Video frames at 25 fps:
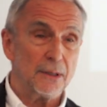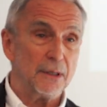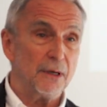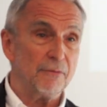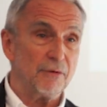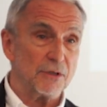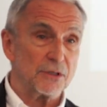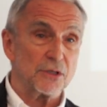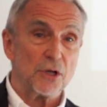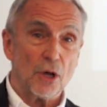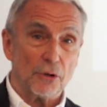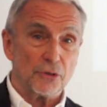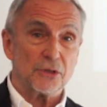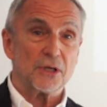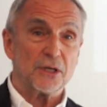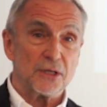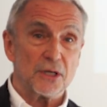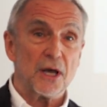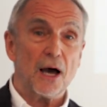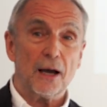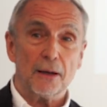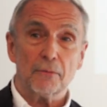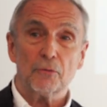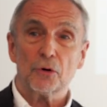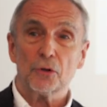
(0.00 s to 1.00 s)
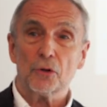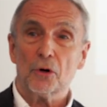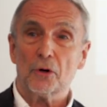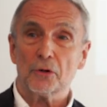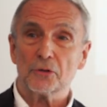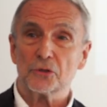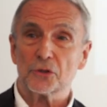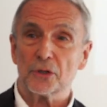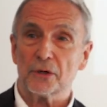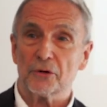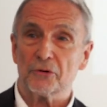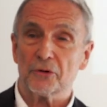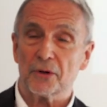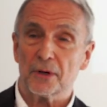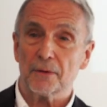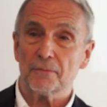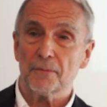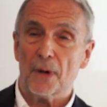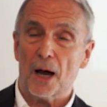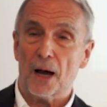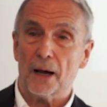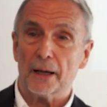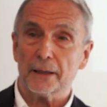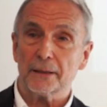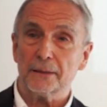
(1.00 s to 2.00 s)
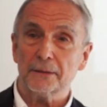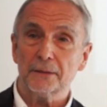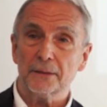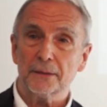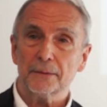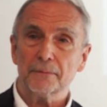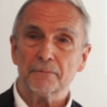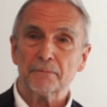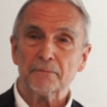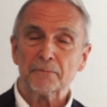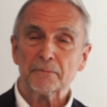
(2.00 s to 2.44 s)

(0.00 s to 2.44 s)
if it's not designed with all children in mind.